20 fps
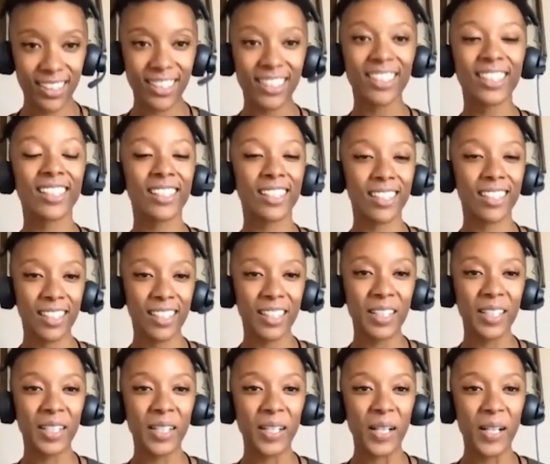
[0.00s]

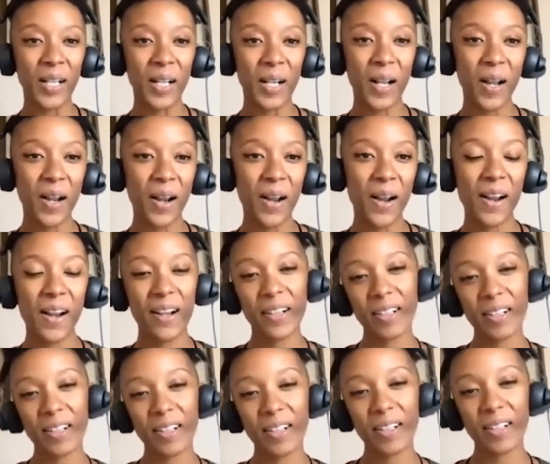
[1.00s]

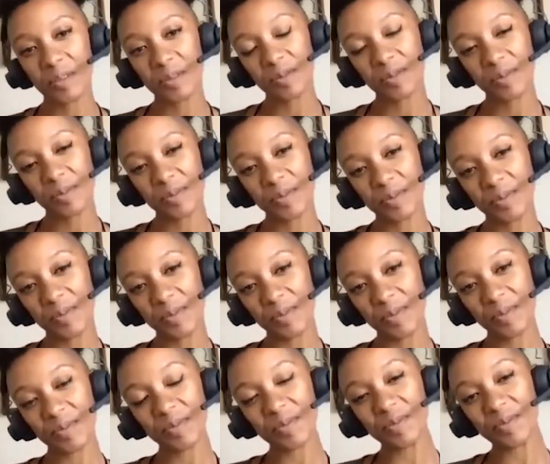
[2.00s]

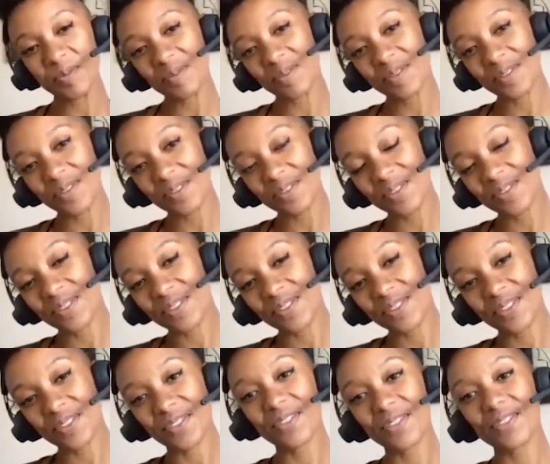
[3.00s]

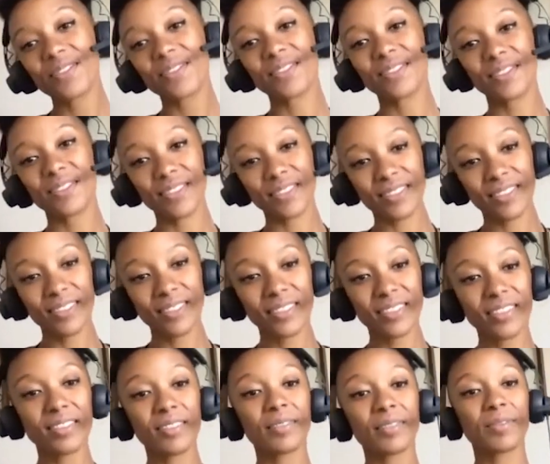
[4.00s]
No words are spoken by the person on screen.